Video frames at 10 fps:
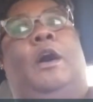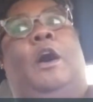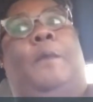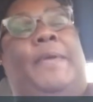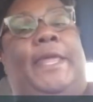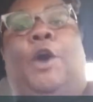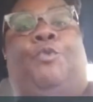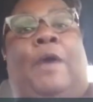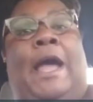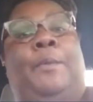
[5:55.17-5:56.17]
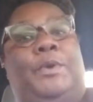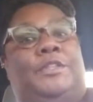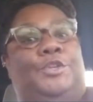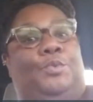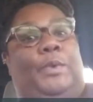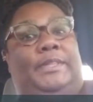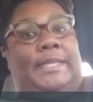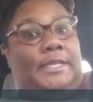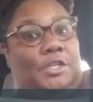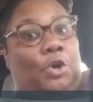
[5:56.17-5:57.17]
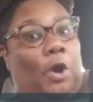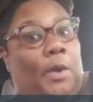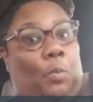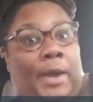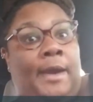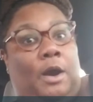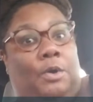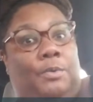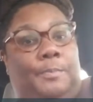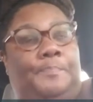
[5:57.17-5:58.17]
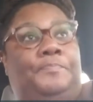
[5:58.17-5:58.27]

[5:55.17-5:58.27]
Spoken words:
And they'll ride with you when things are going well.